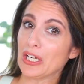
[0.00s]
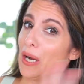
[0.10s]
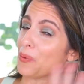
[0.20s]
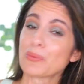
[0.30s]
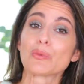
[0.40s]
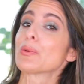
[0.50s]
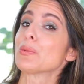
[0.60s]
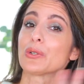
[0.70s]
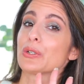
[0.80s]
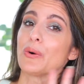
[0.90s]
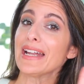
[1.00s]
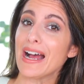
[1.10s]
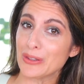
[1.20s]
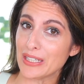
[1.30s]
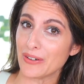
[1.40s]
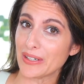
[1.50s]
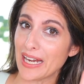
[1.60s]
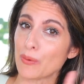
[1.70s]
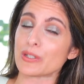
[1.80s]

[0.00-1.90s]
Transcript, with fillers: yeah, we're, we're going out there, okay?